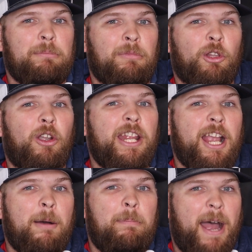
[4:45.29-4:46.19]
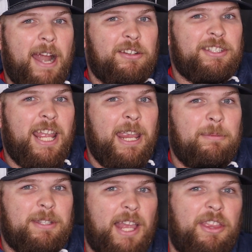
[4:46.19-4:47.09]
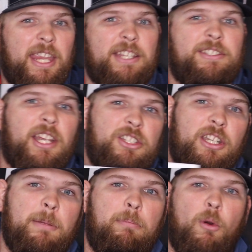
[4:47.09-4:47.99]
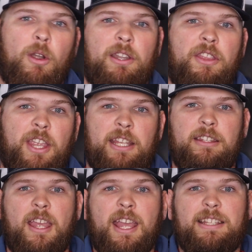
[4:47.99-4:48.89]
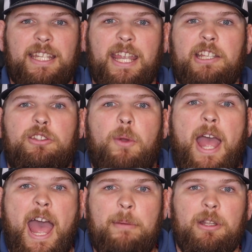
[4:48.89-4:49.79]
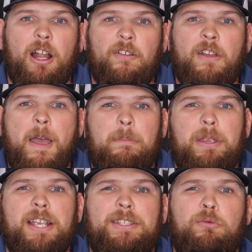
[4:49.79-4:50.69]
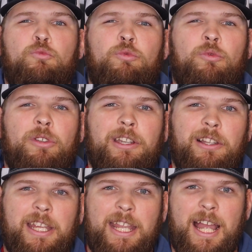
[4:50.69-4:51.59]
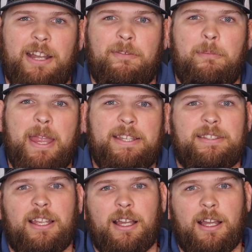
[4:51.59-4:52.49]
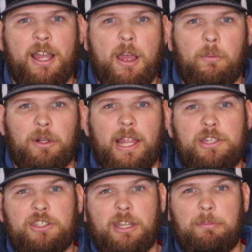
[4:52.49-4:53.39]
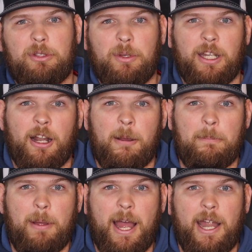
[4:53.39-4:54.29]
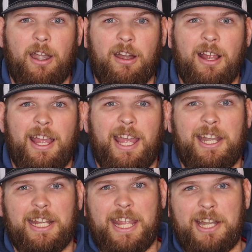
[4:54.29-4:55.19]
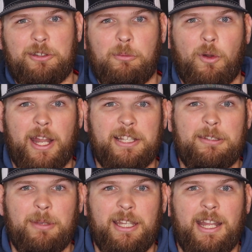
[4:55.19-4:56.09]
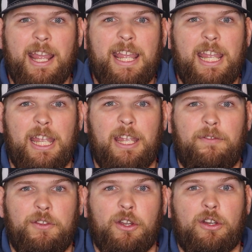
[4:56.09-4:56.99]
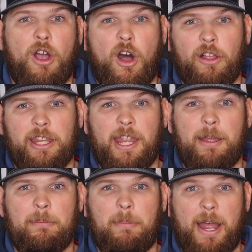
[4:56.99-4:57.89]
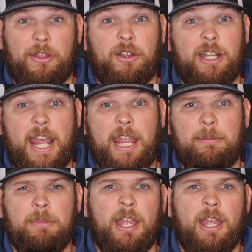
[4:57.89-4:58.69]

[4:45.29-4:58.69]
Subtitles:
Learning umpires' names, I think, is such an important thing to get into a habit of because it really kind of makes the relationship between an umpire and a catcher more intimate if you're calling them by their name